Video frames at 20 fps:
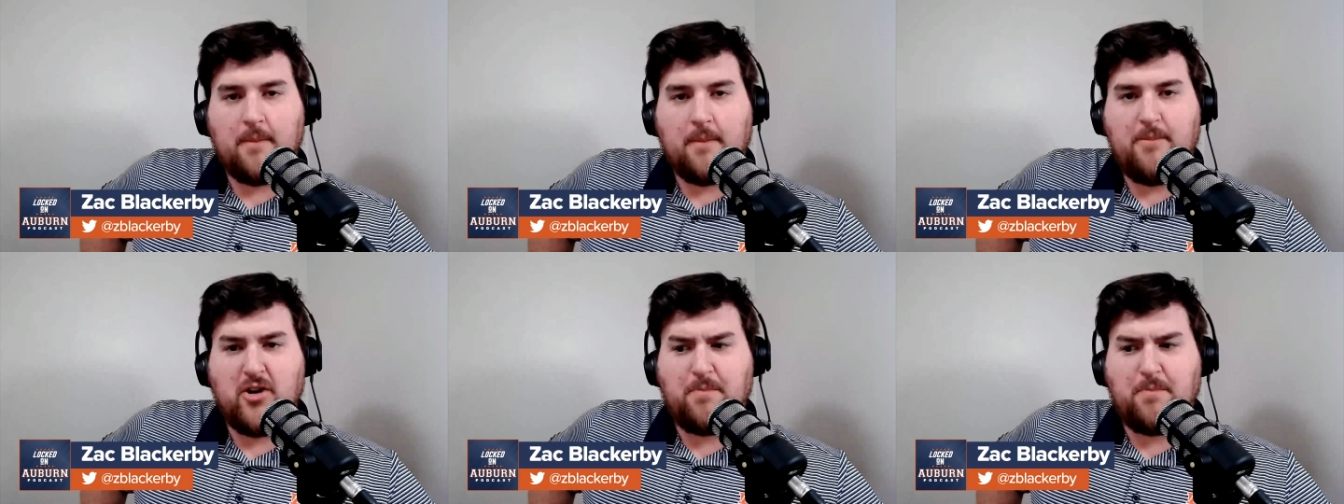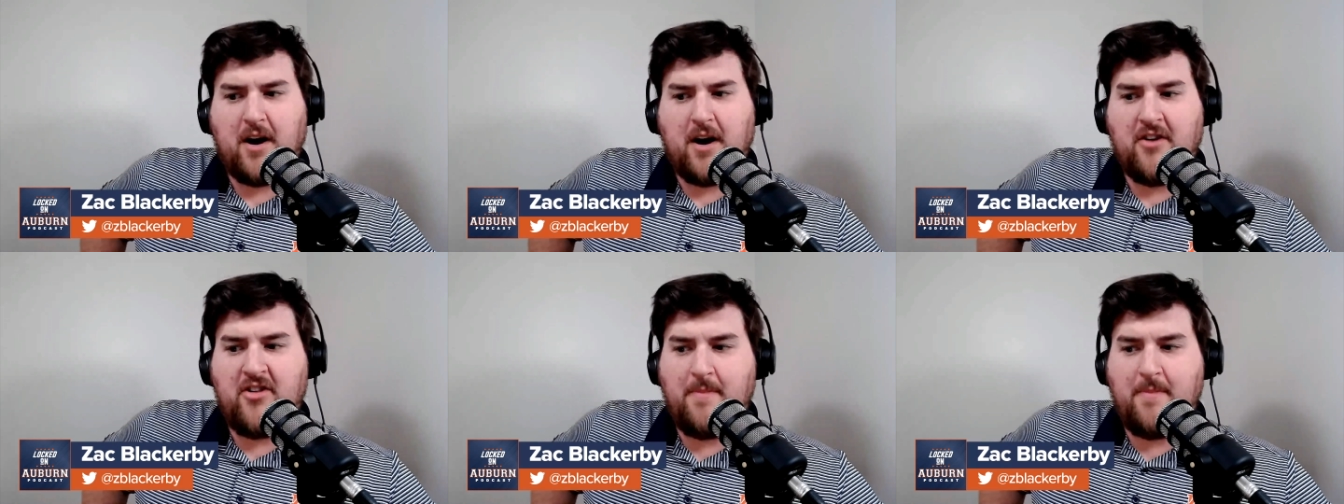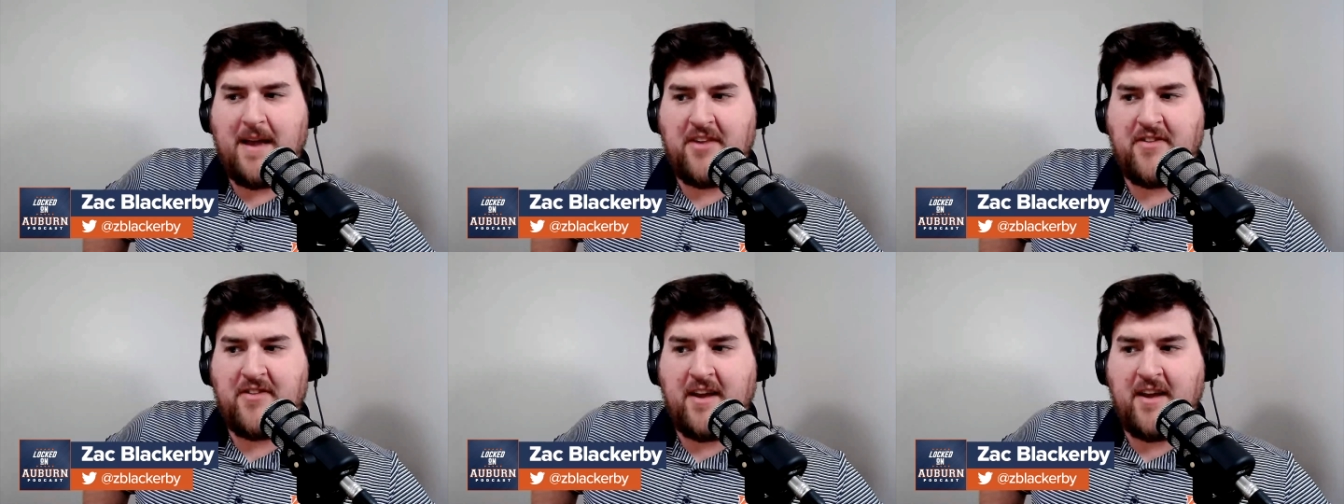Built Bar is the
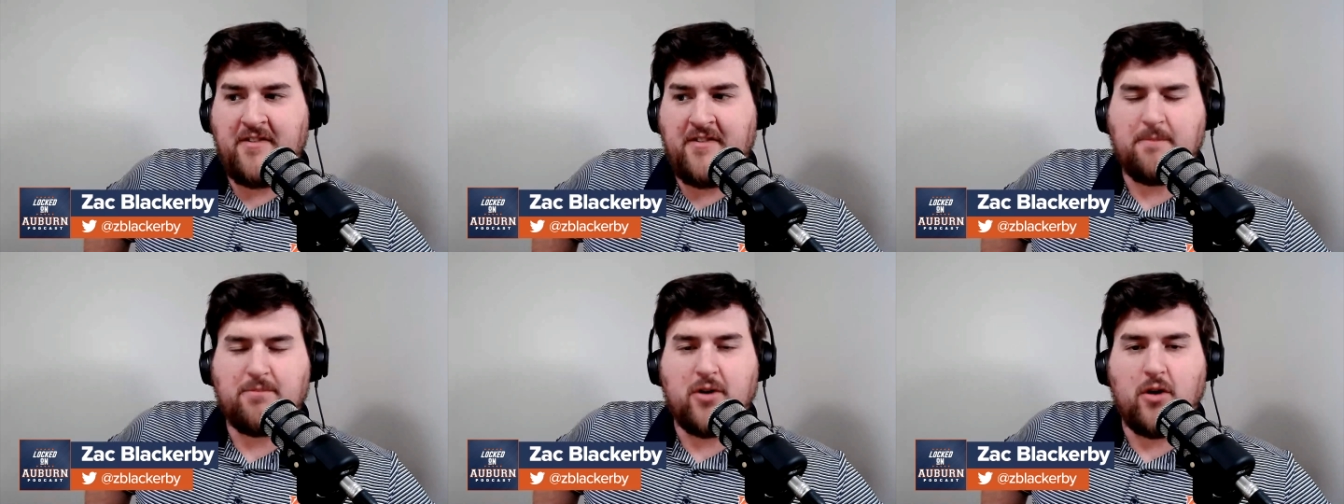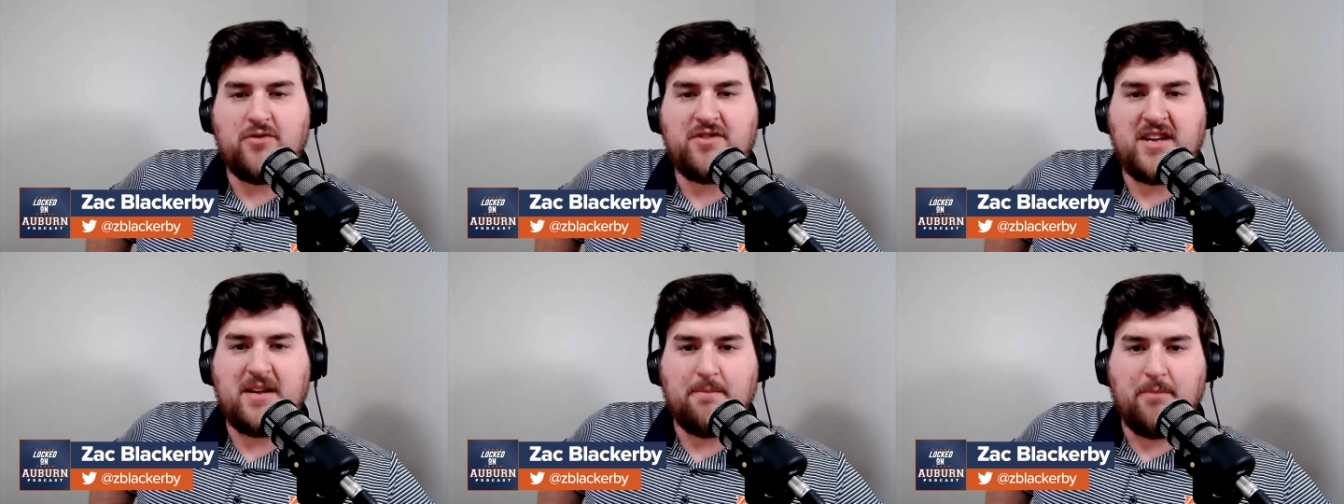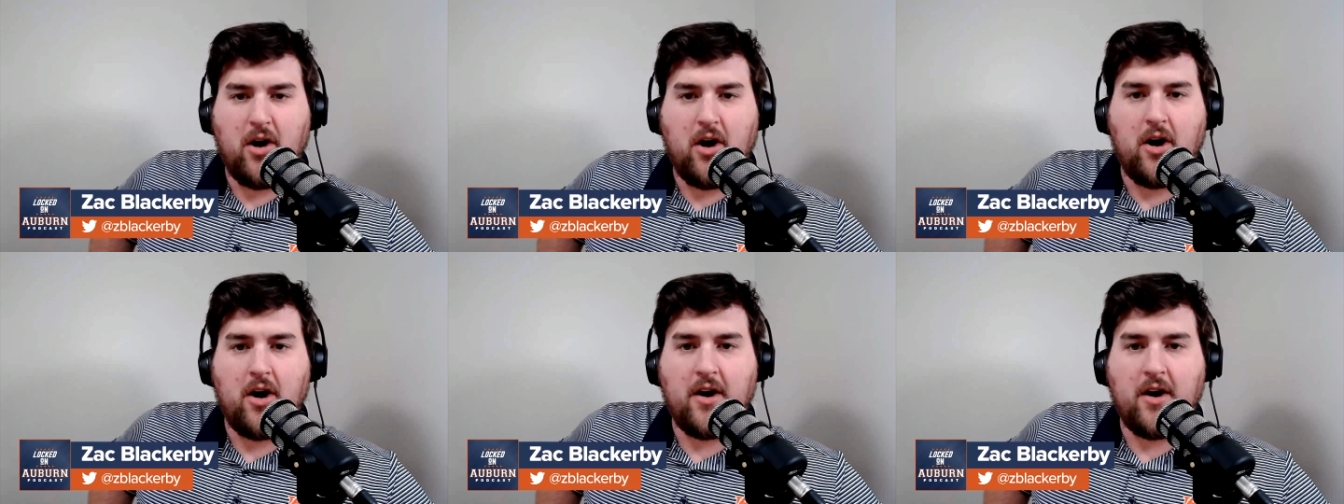best tasting protein
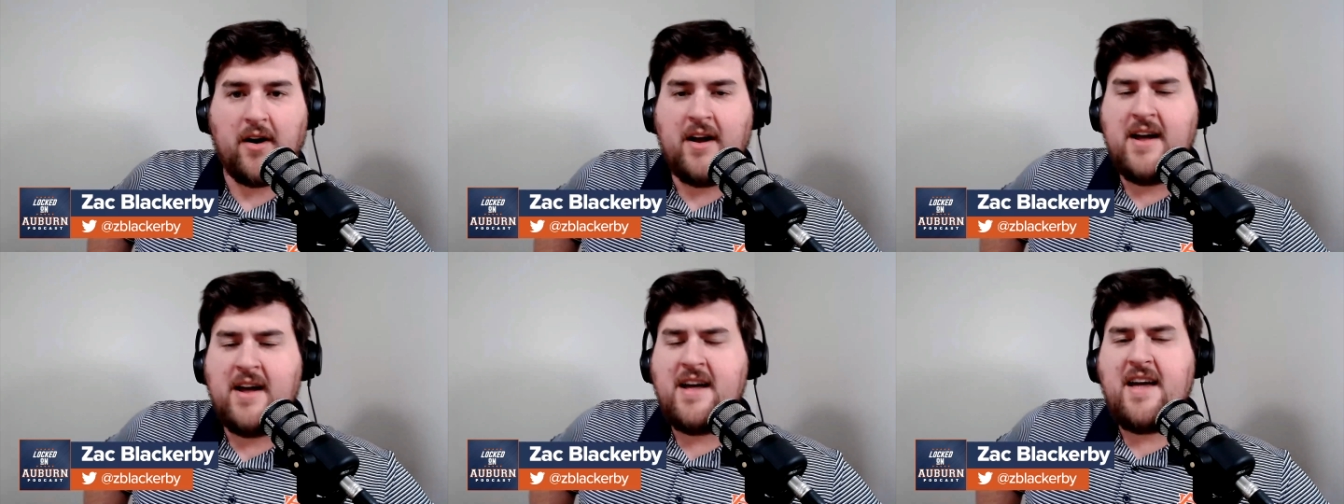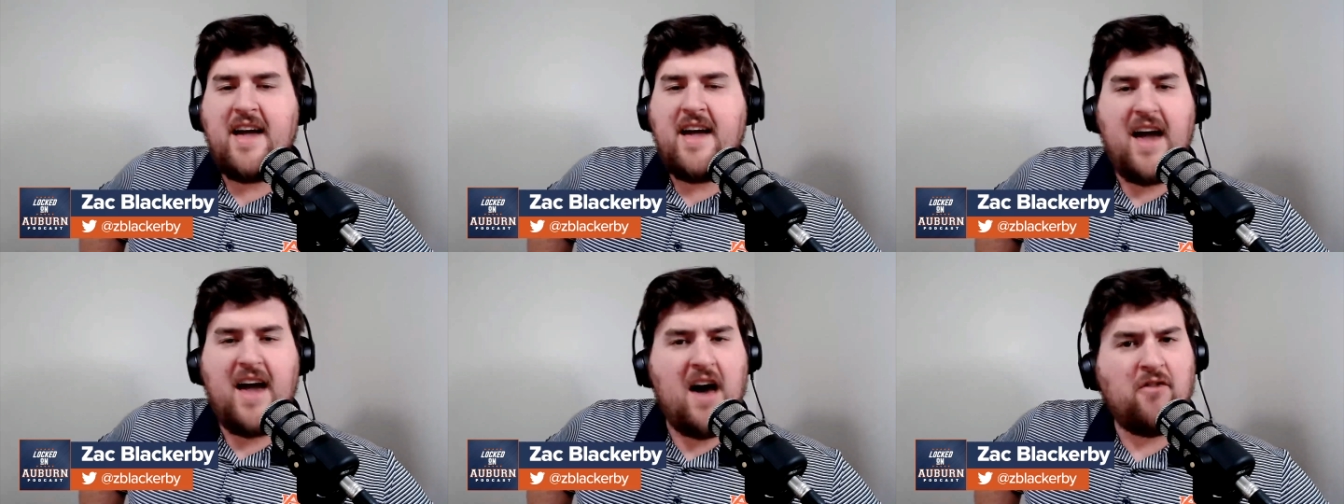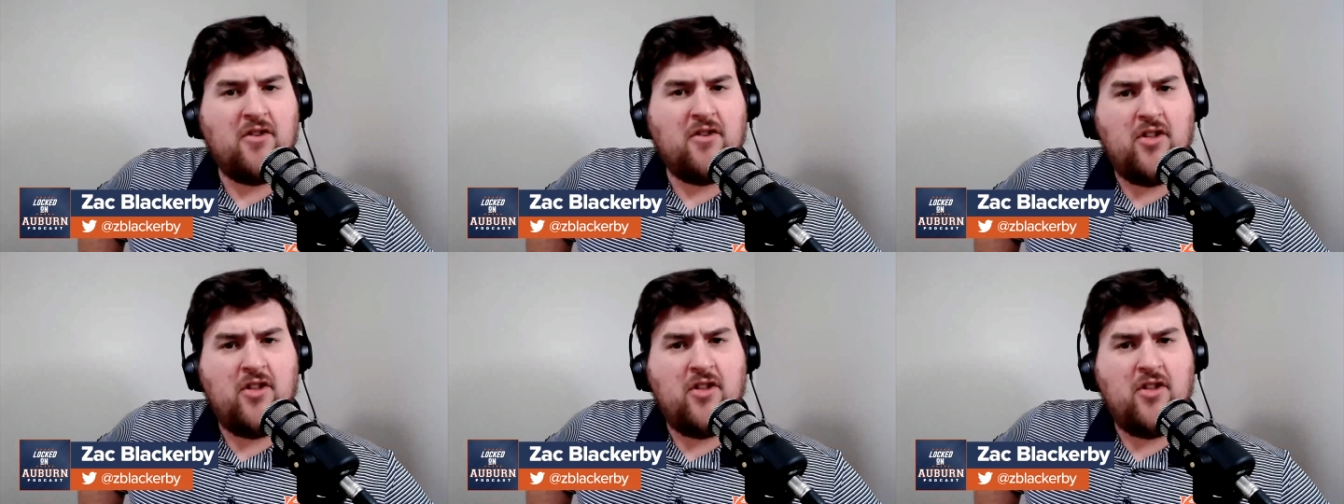bar ever.